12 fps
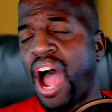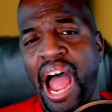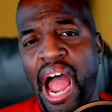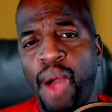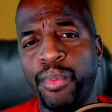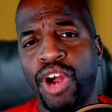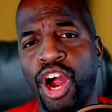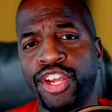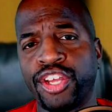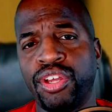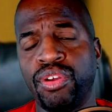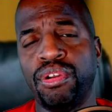I would
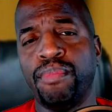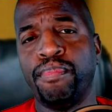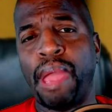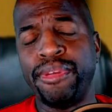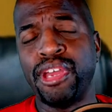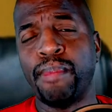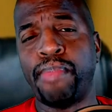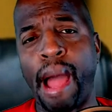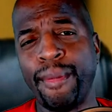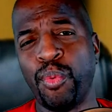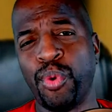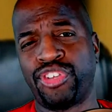argue maybe
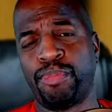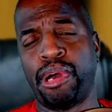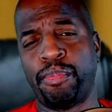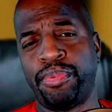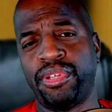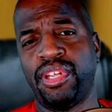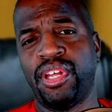Obama was the puppet.